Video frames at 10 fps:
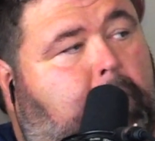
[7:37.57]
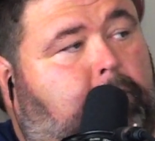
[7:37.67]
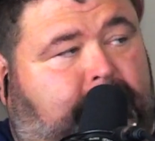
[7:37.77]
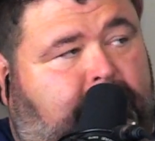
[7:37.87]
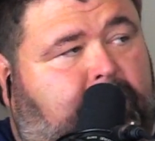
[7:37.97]

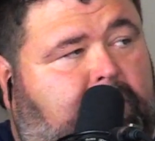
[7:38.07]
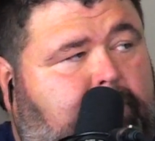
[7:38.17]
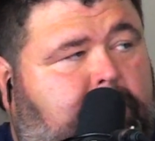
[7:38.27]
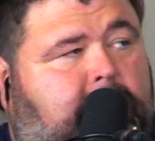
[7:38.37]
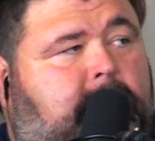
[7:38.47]
perfect
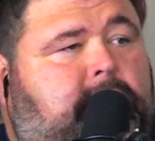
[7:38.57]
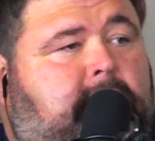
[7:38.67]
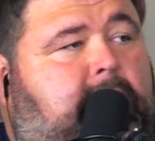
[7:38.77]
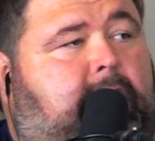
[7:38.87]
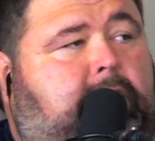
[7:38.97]
filet mignons
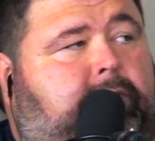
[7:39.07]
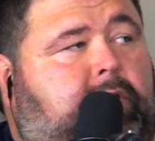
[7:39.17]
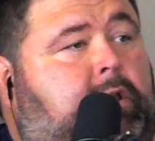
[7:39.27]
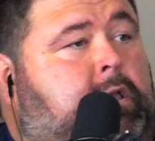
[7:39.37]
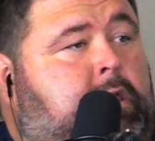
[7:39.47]
you get out
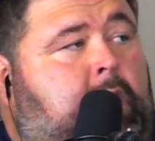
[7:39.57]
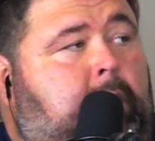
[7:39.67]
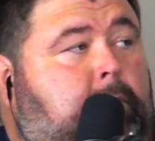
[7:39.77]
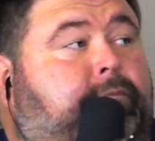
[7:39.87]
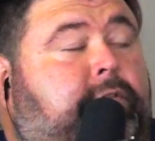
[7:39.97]
of it.
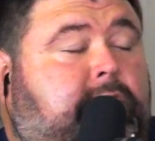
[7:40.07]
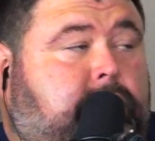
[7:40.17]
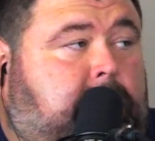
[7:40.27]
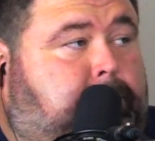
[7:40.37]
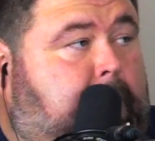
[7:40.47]
But for
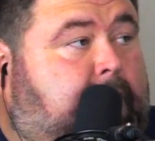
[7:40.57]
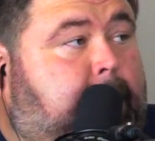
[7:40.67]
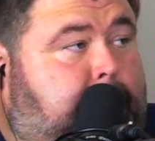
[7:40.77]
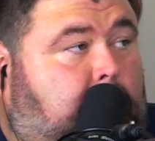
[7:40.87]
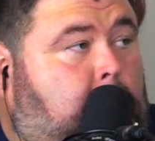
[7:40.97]
this recipe, I
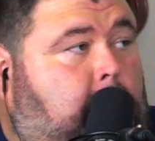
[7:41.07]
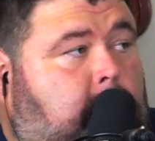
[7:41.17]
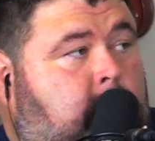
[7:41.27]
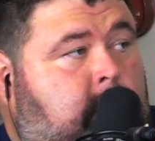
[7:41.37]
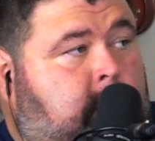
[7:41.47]
kept it whole.